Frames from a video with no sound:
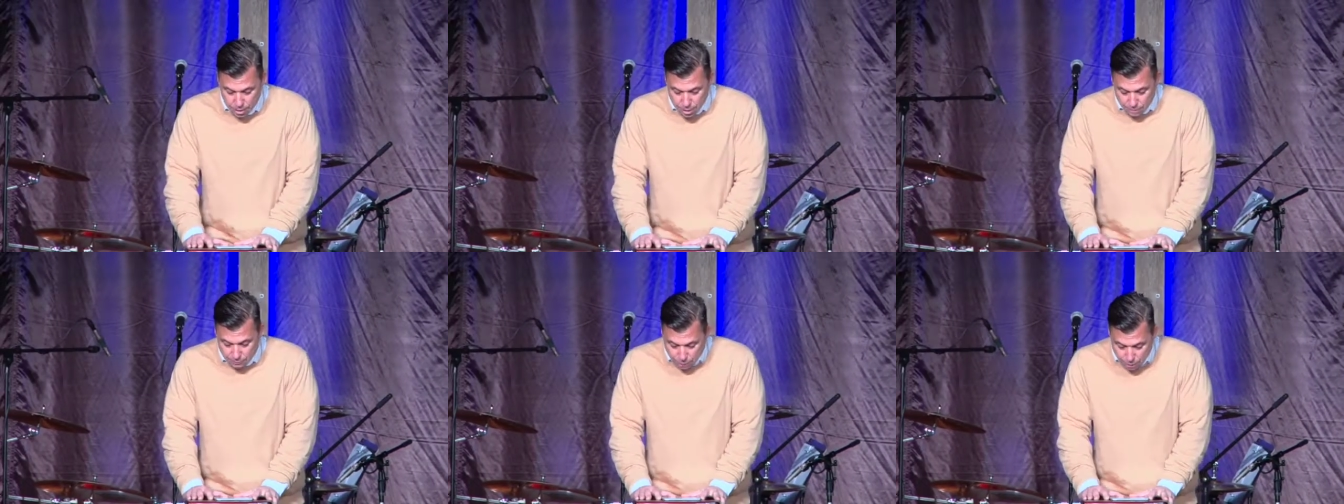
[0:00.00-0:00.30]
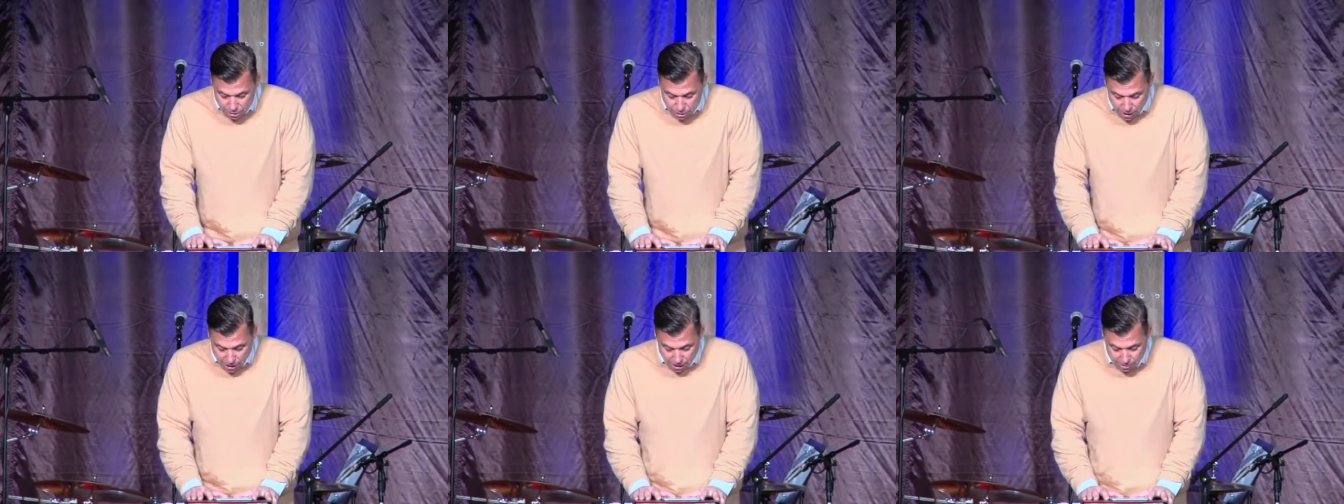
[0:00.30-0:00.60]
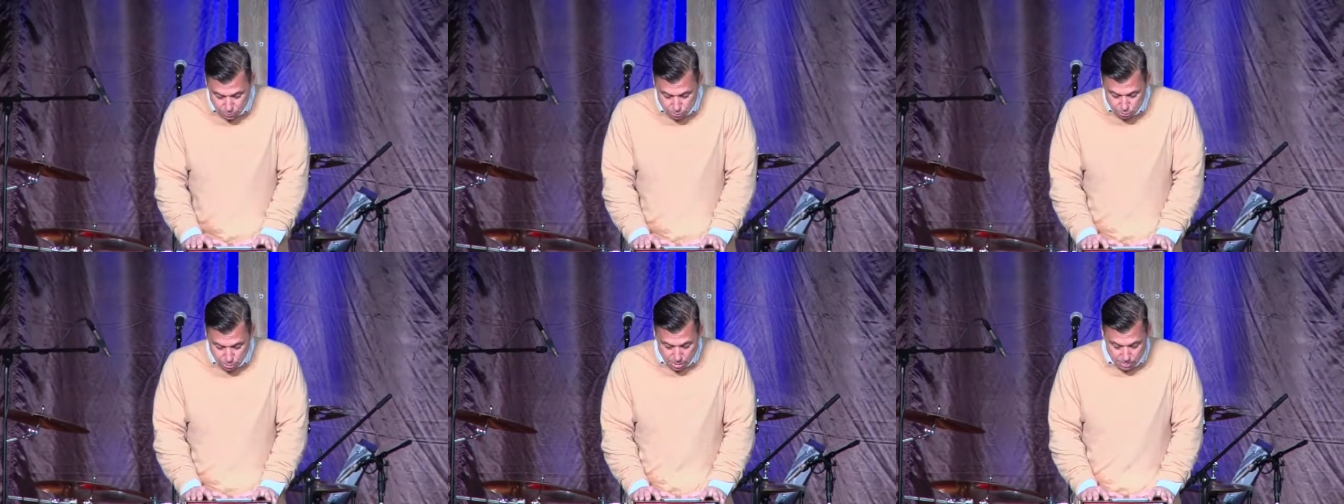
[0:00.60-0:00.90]
for a time
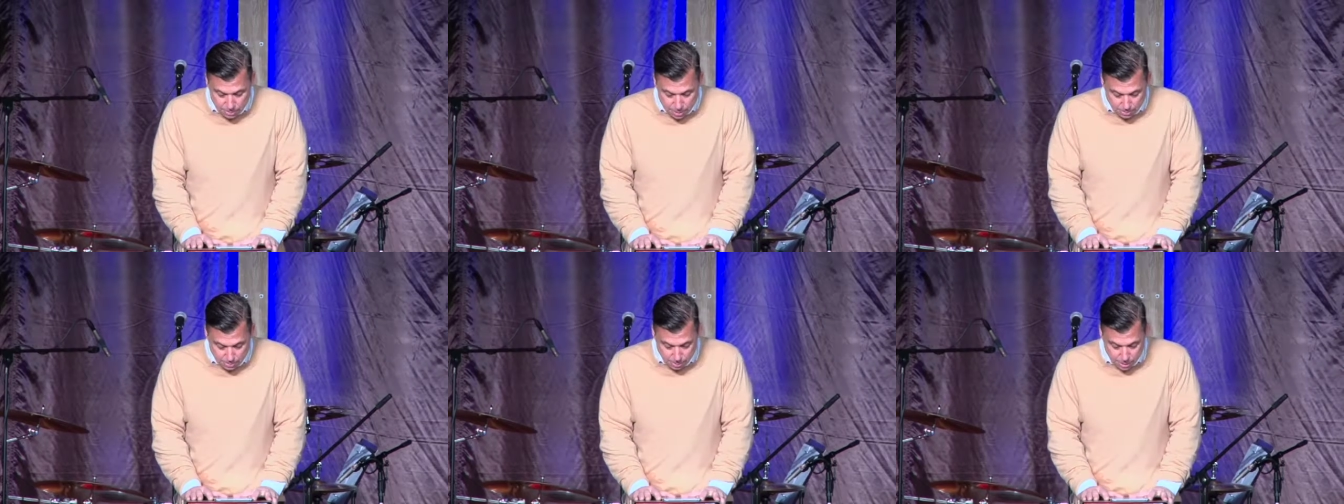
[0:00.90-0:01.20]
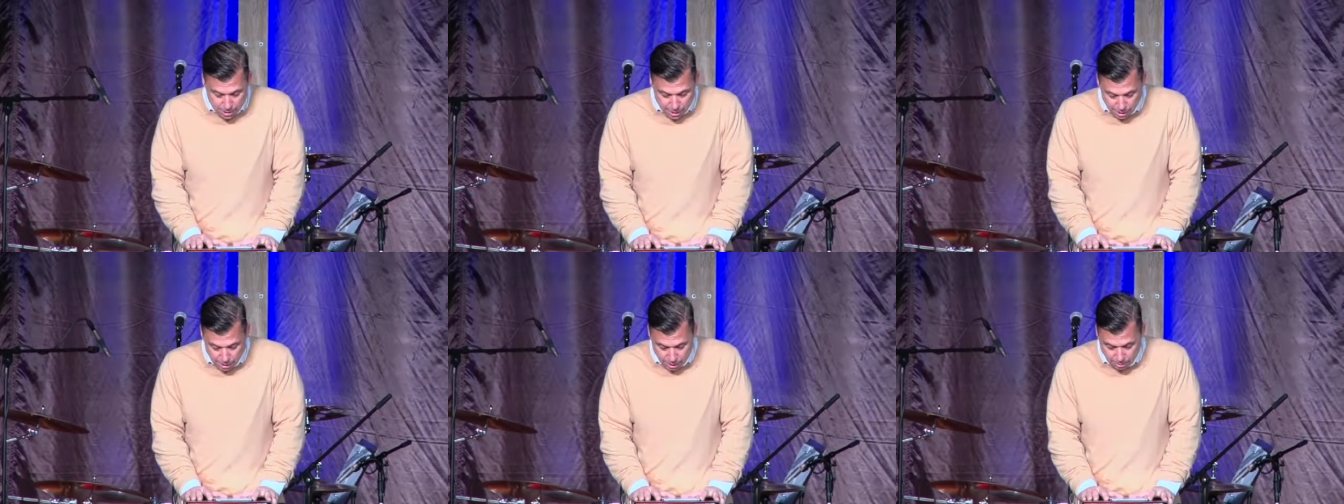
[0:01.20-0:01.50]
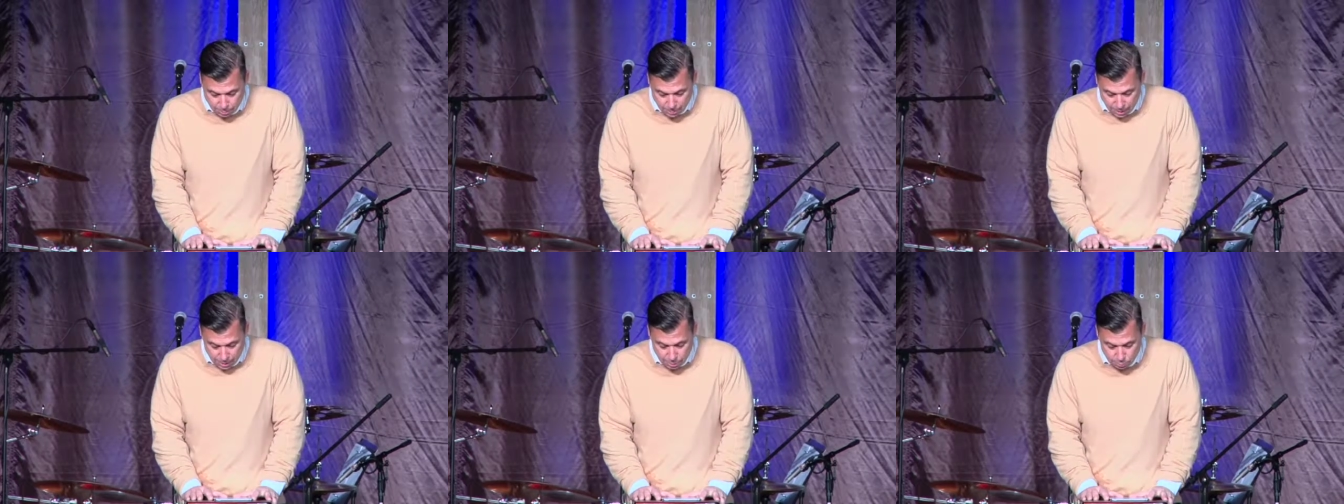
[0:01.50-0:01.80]
to remember
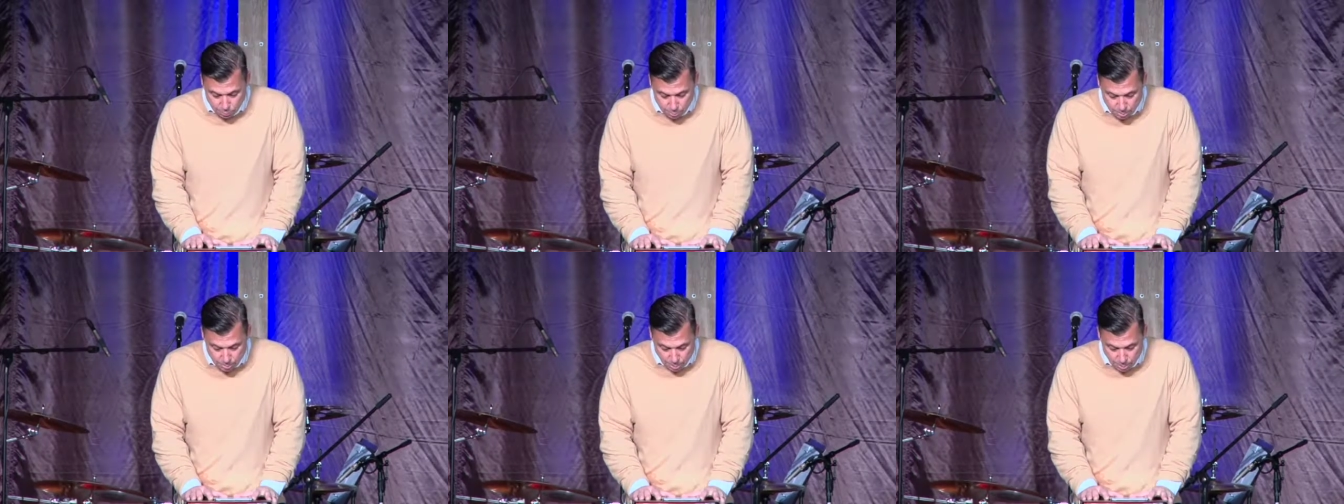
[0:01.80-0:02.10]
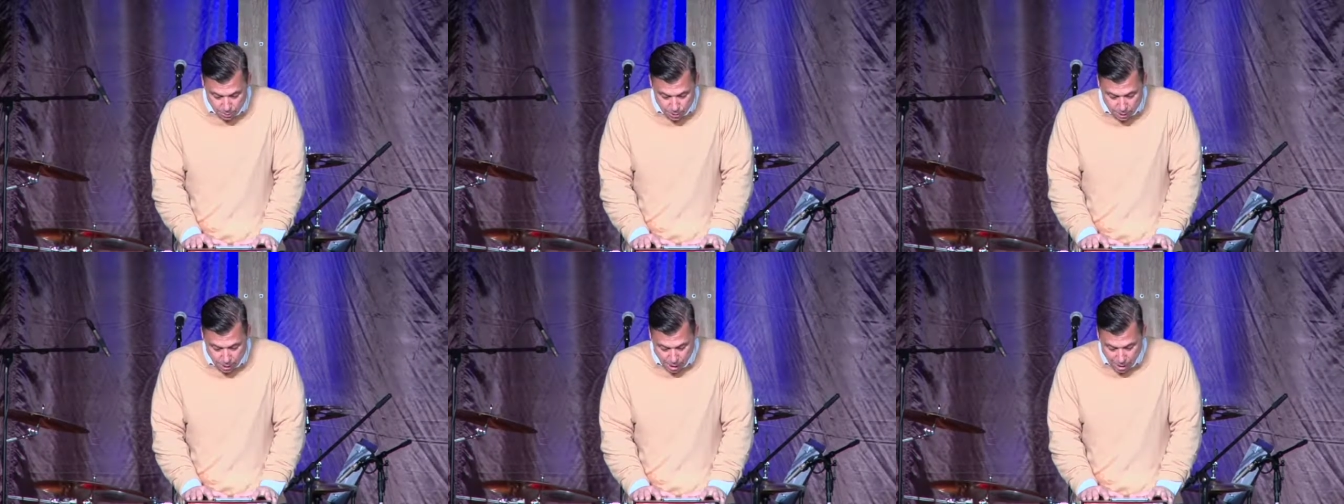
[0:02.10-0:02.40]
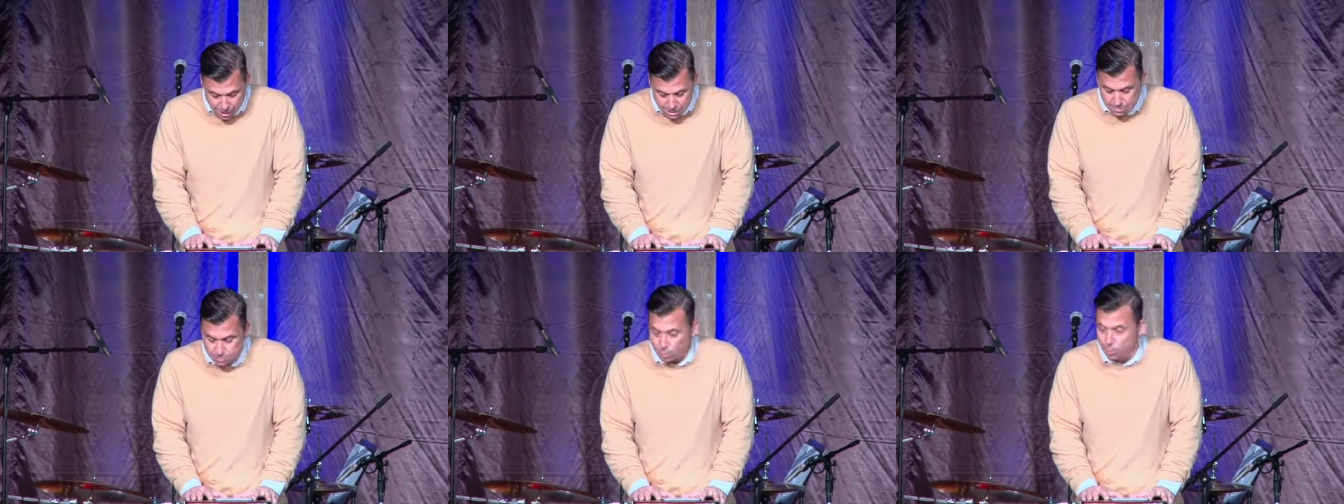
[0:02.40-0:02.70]
Him and remember the
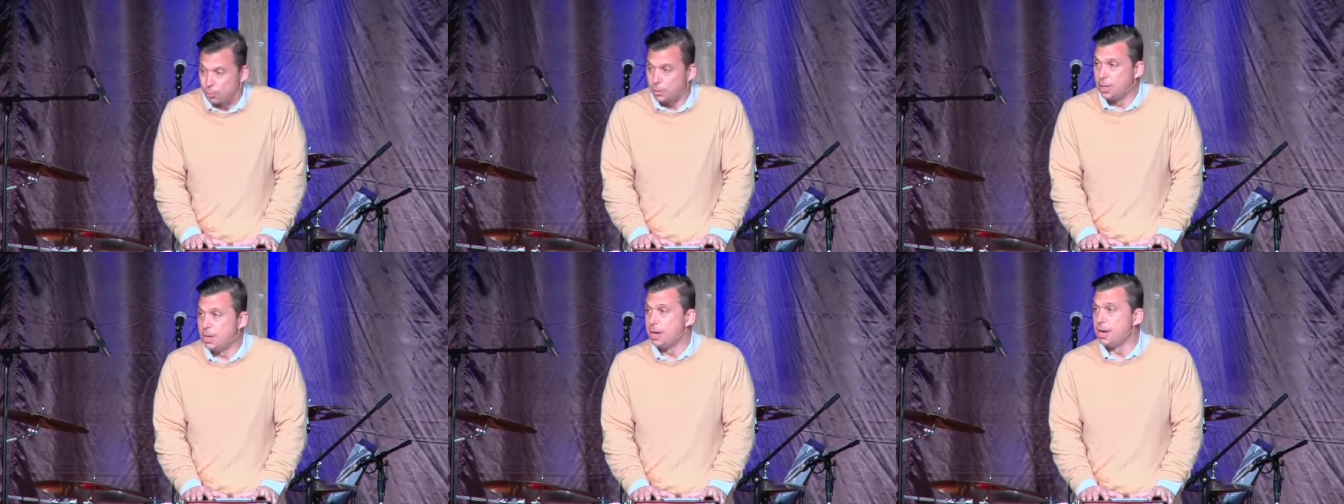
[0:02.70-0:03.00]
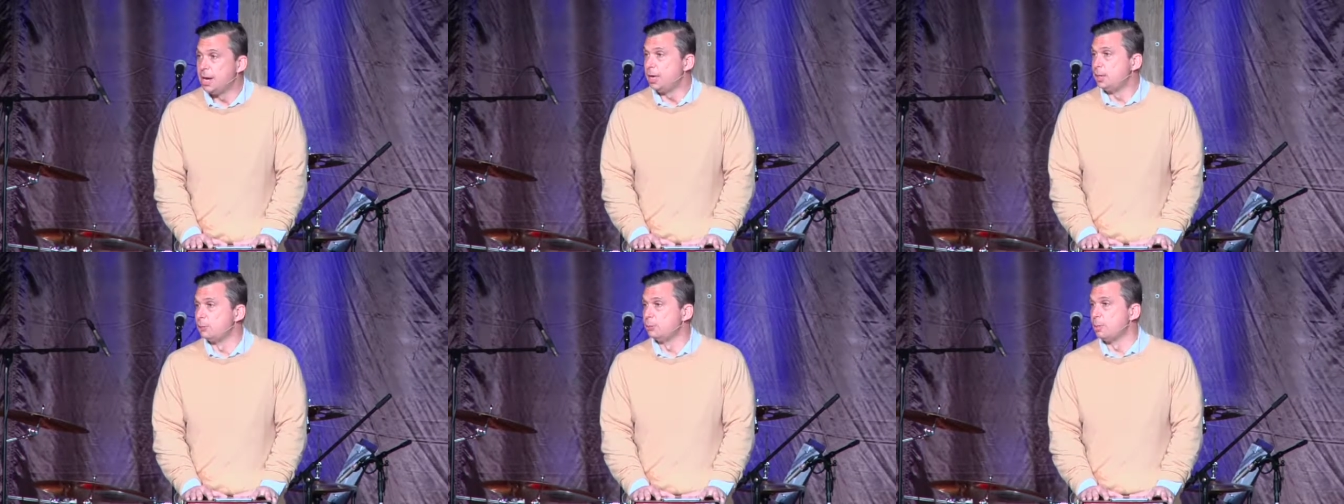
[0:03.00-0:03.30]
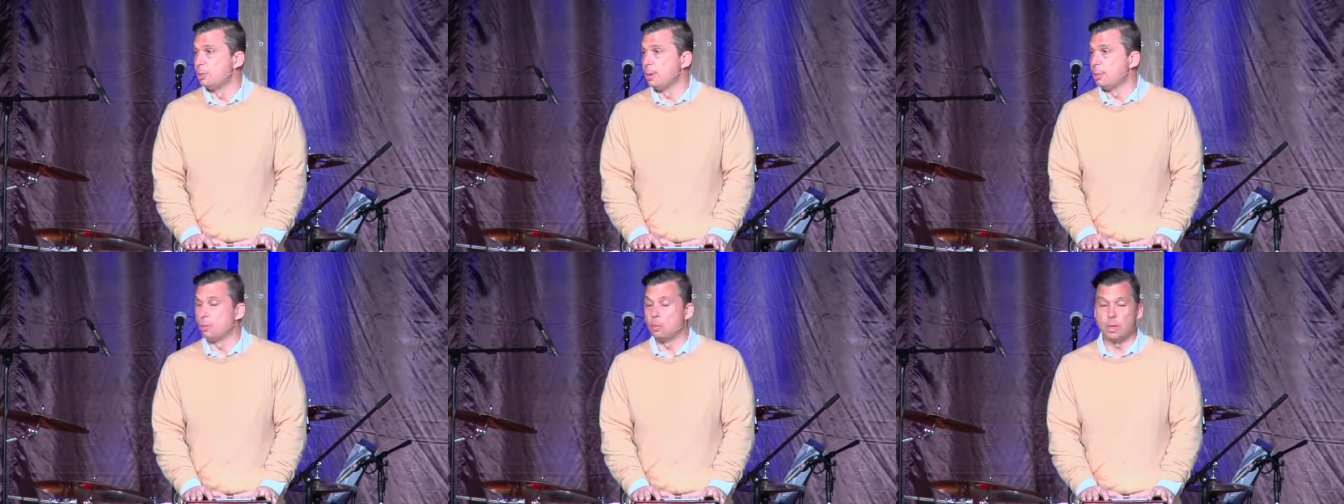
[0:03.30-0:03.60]
gospel and to
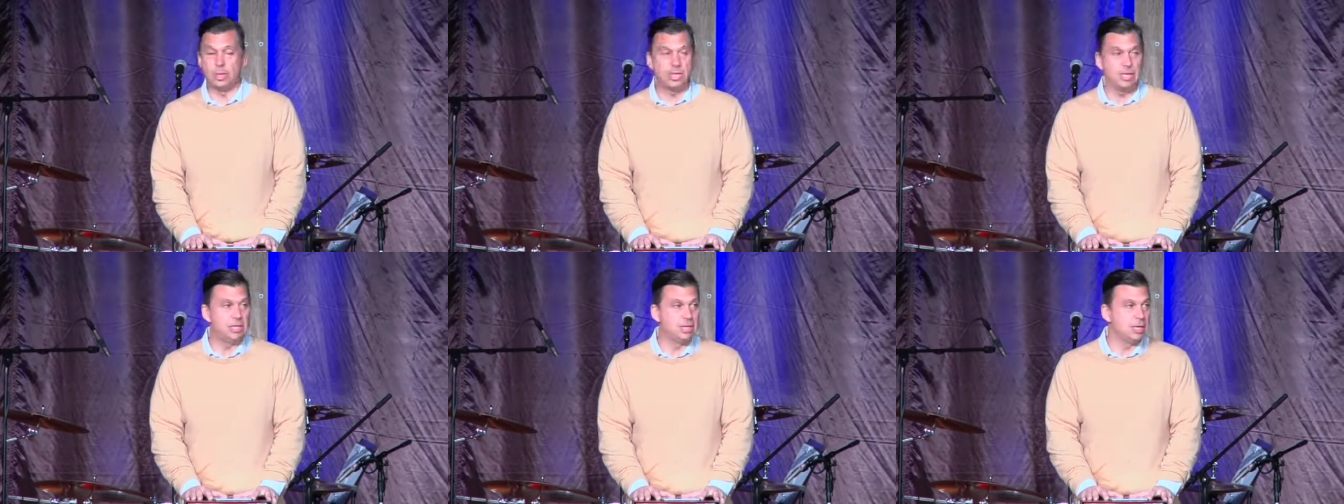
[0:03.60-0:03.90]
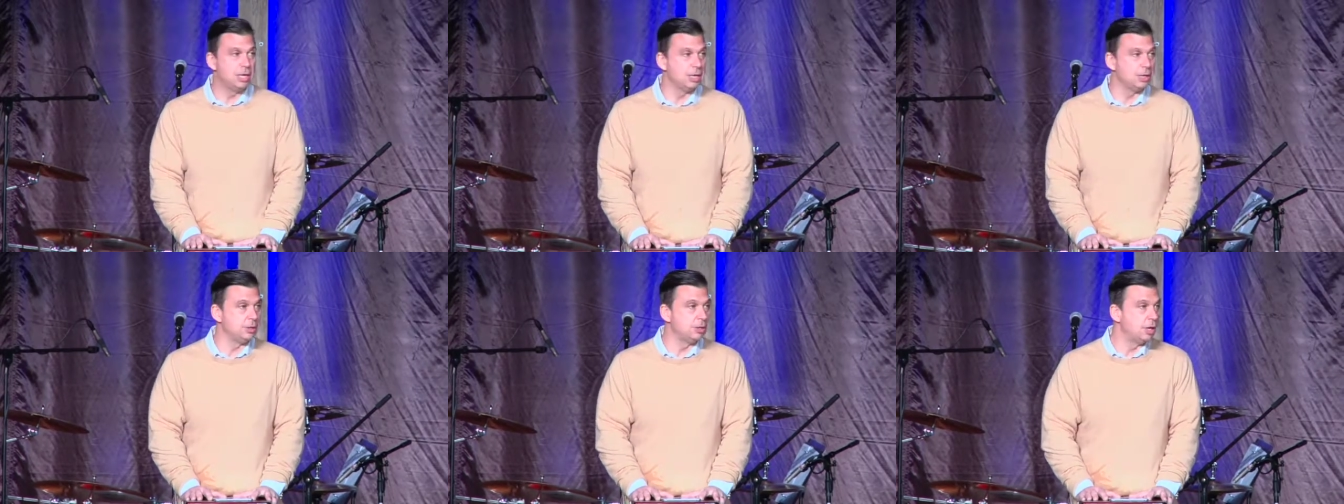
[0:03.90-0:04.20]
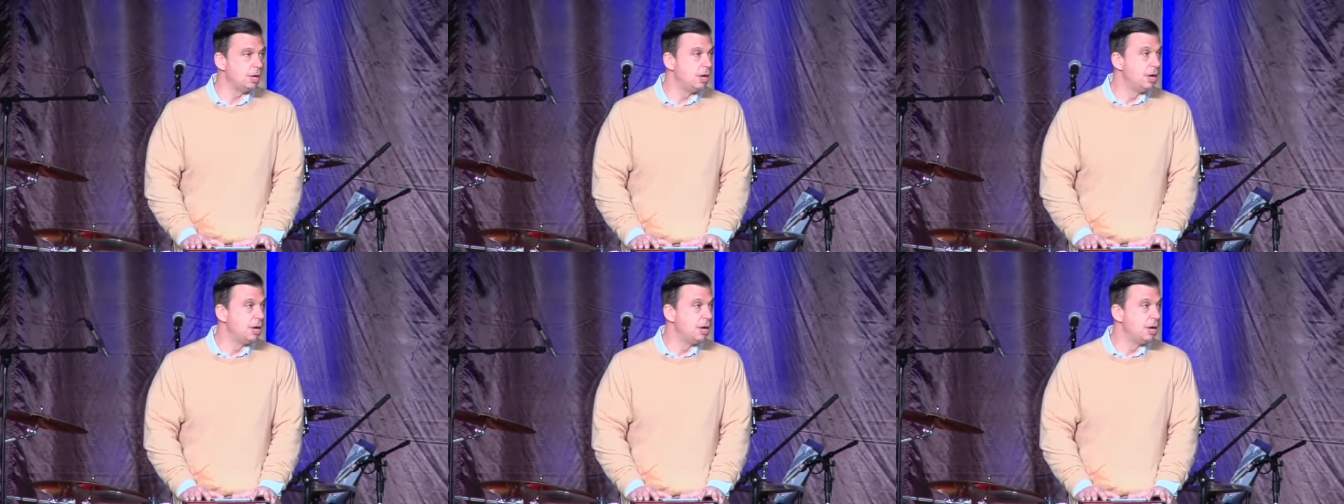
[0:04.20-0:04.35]
remember what He did.